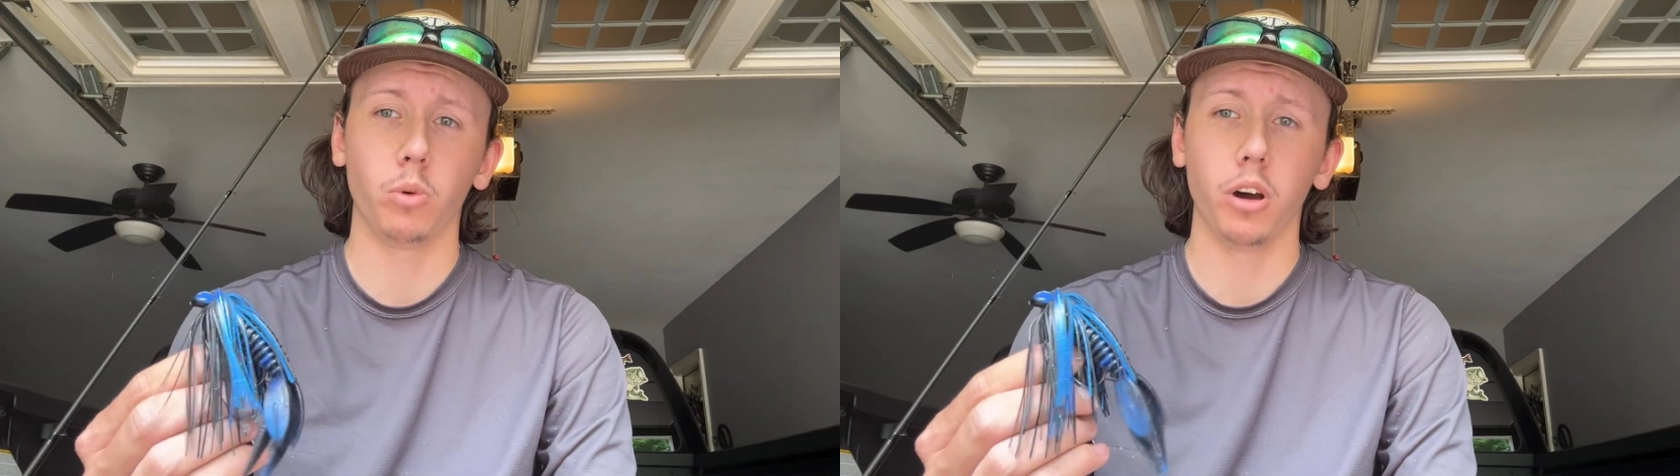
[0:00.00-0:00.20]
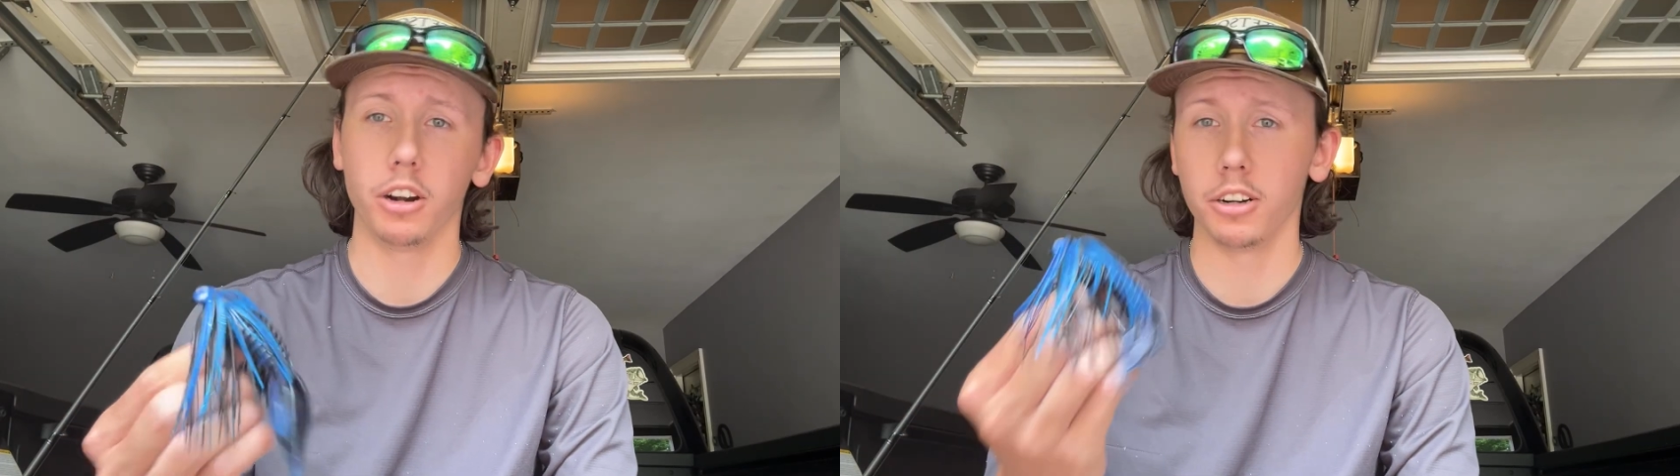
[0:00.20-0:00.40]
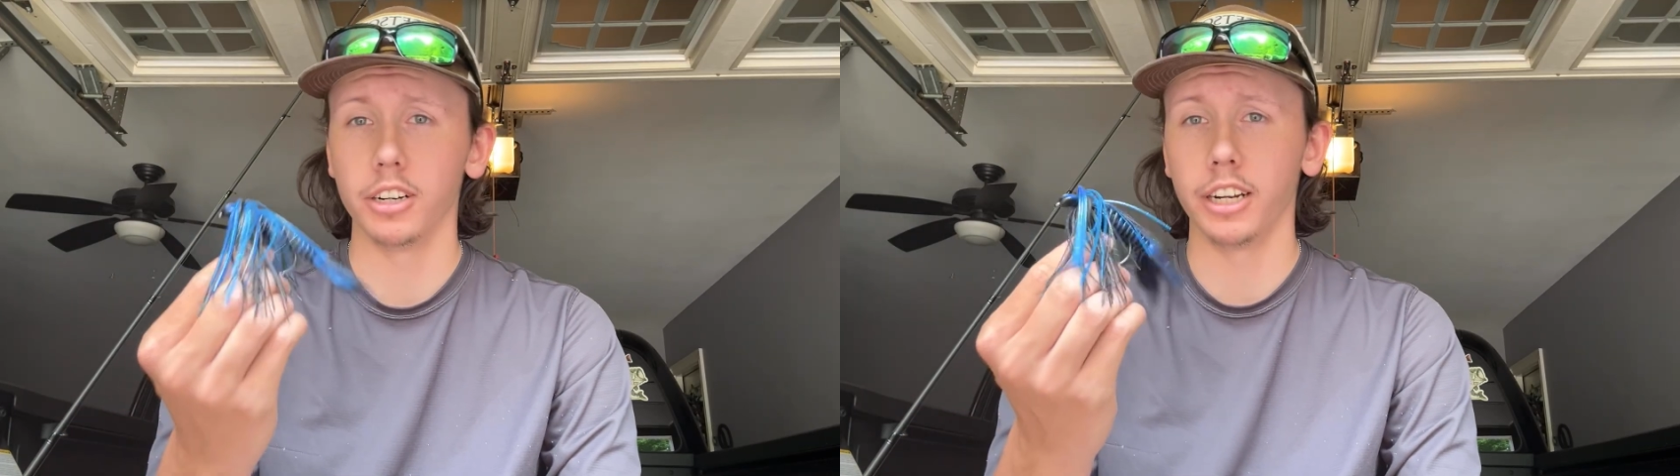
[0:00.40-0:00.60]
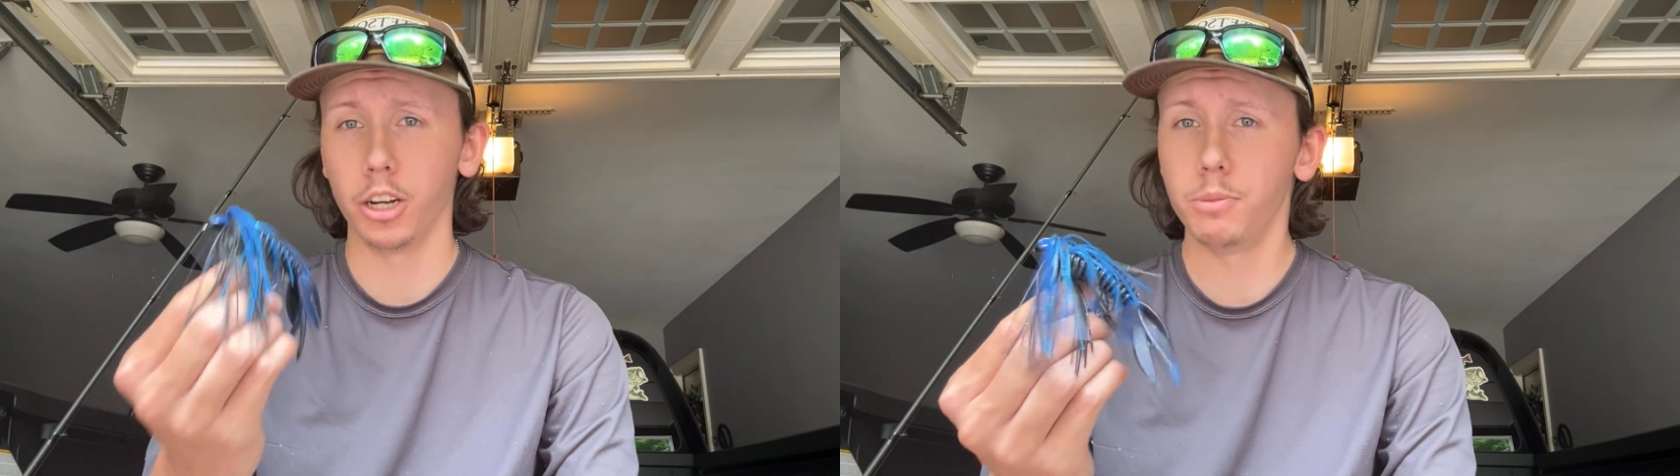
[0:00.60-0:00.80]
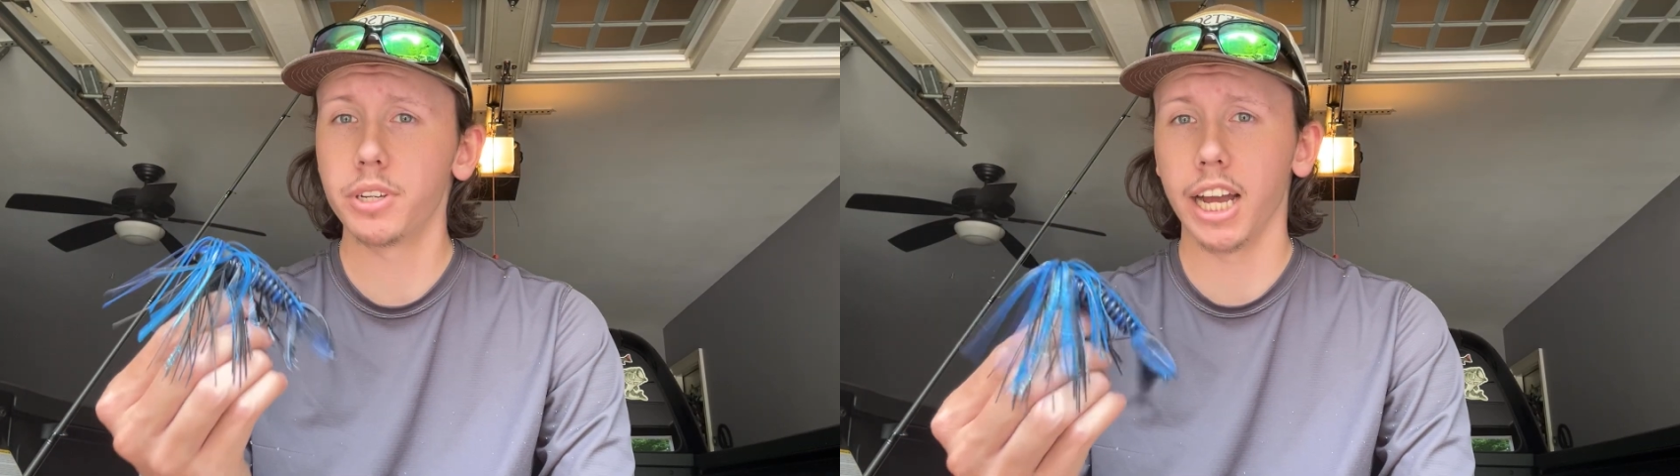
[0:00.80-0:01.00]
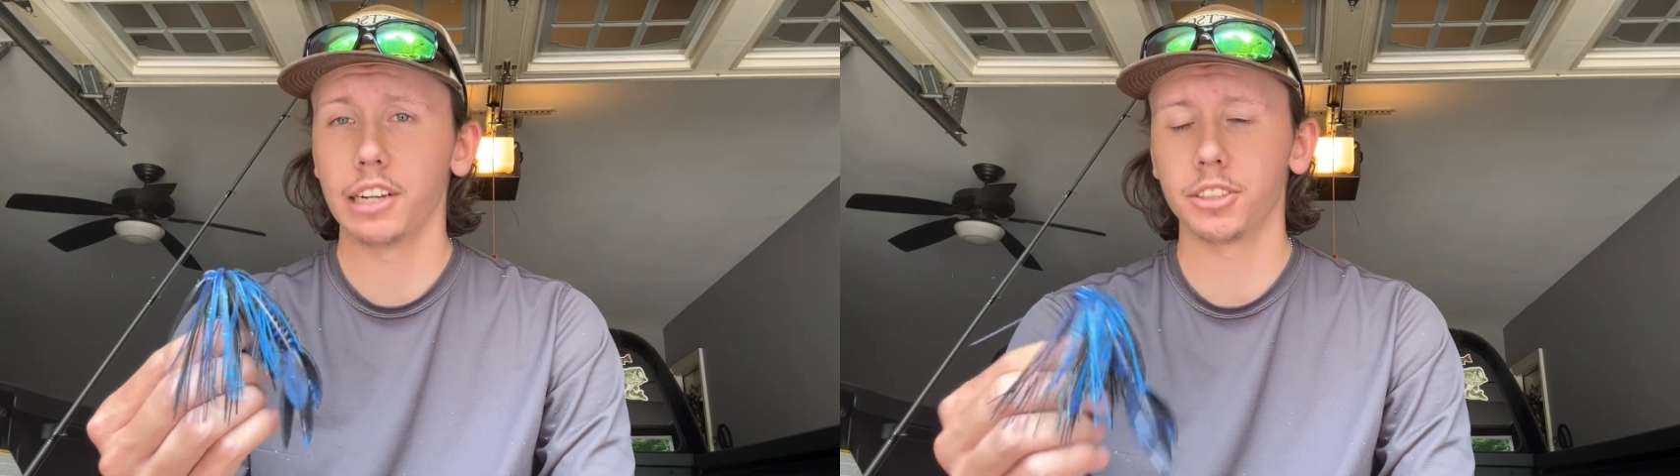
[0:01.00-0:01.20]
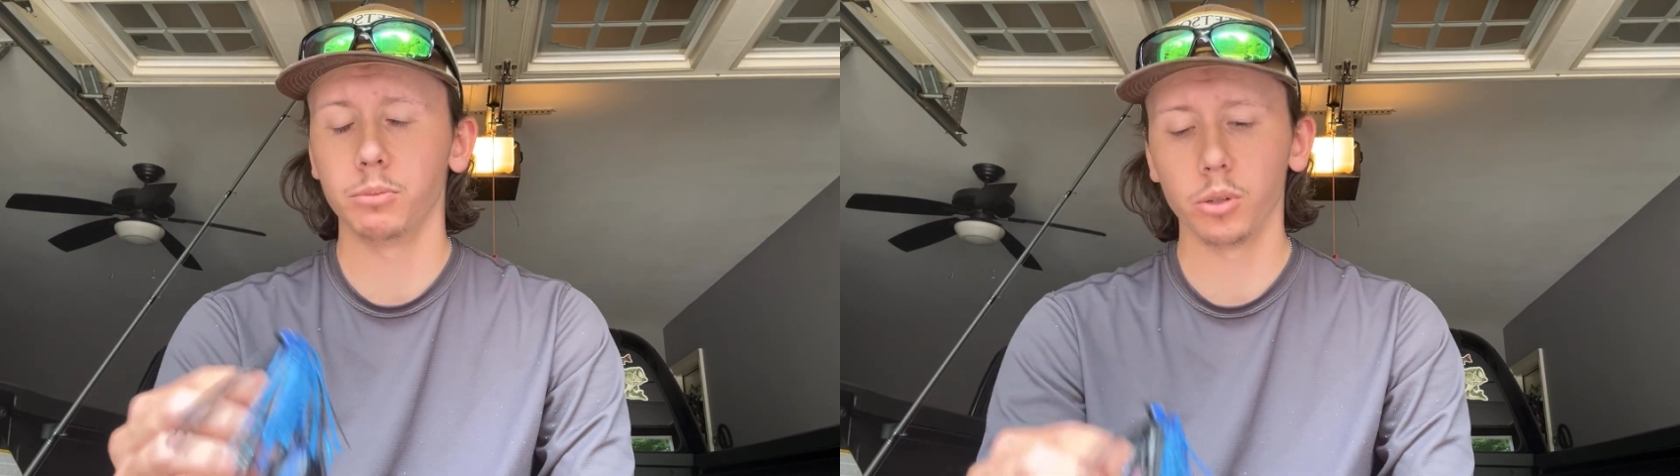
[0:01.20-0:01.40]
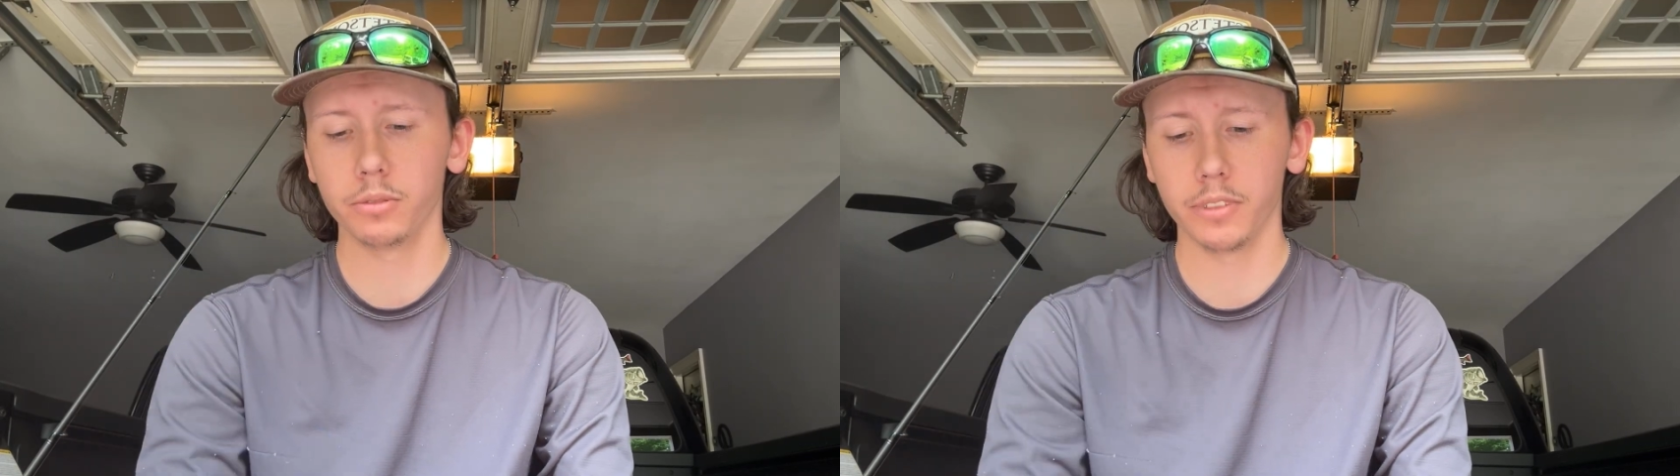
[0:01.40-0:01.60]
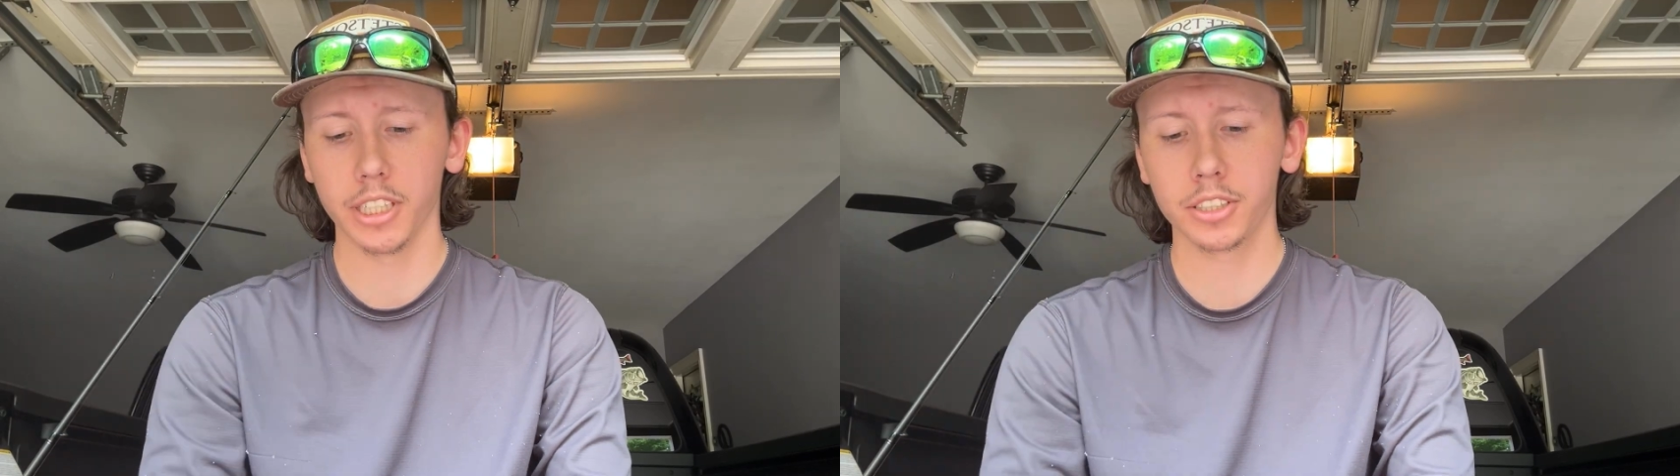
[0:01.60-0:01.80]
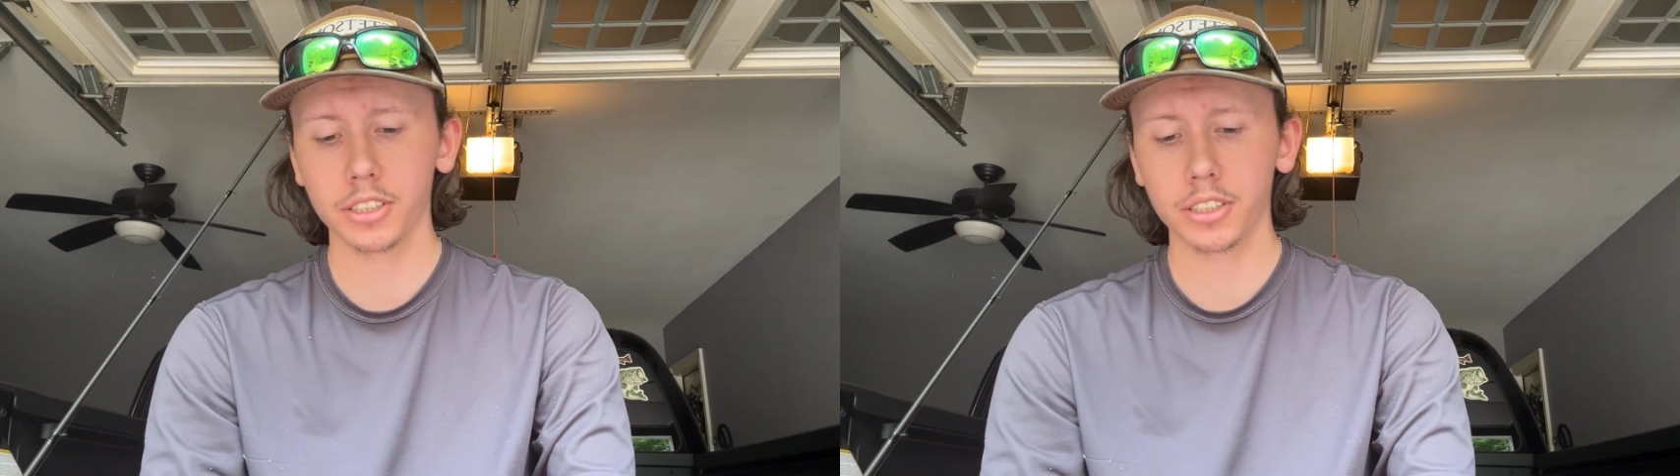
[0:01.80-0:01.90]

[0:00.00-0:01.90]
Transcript: water and help you catch some more fish.